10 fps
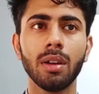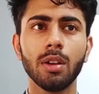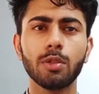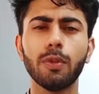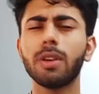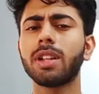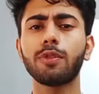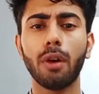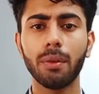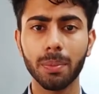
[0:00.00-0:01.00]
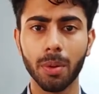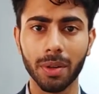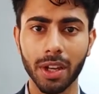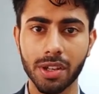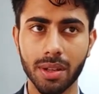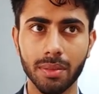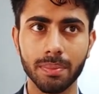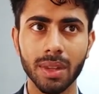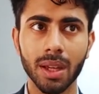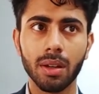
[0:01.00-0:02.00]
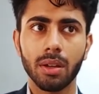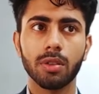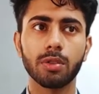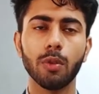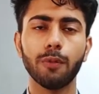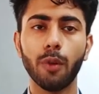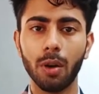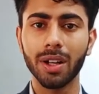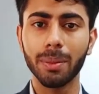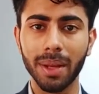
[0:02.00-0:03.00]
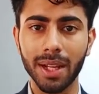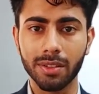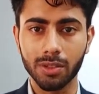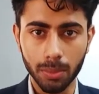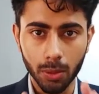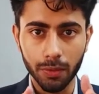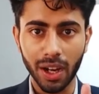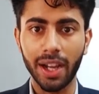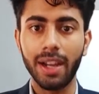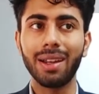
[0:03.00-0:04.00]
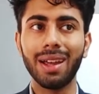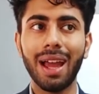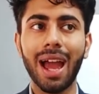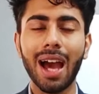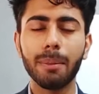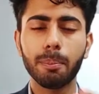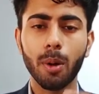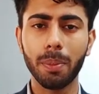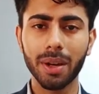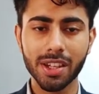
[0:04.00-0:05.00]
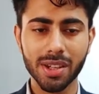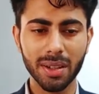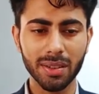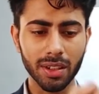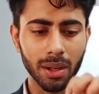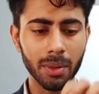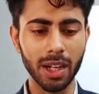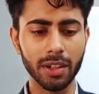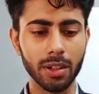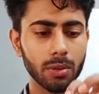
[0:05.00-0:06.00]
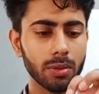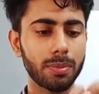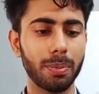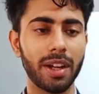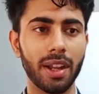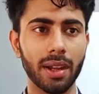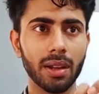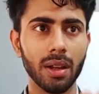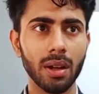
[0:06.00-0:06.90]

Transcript: So what is forward propagation? So forward means to move ahead, and propagation is a term related to spreading.